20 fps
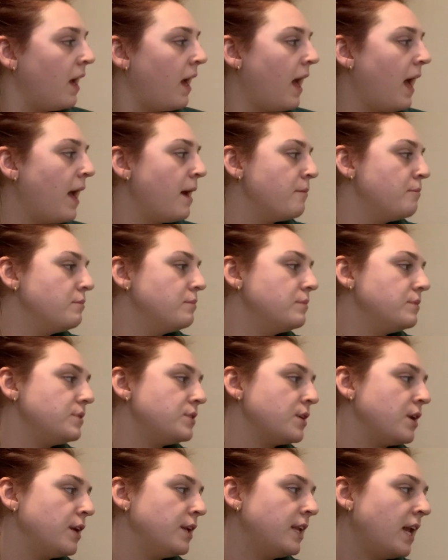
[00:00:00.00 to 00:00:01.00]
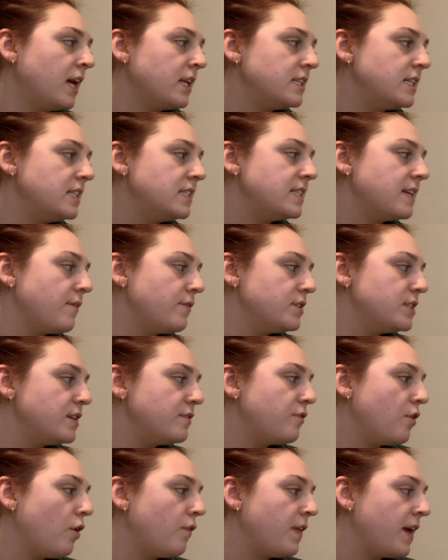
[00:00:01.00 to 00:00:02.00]
So in
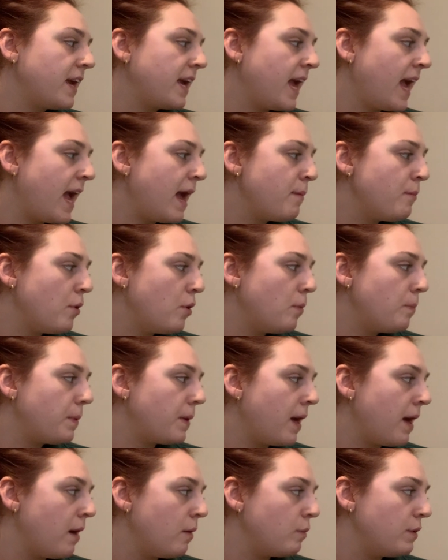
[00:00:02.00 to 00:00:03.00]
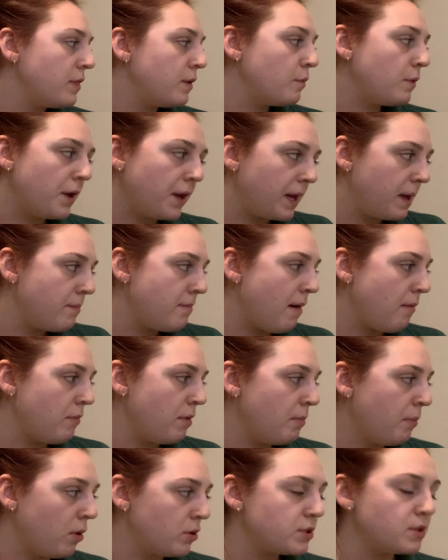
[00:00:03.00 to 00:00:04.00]
1974 they came up with the working memory
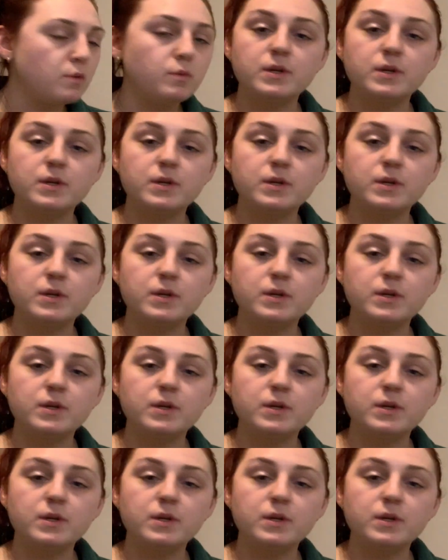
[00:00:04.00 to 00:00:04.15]
model,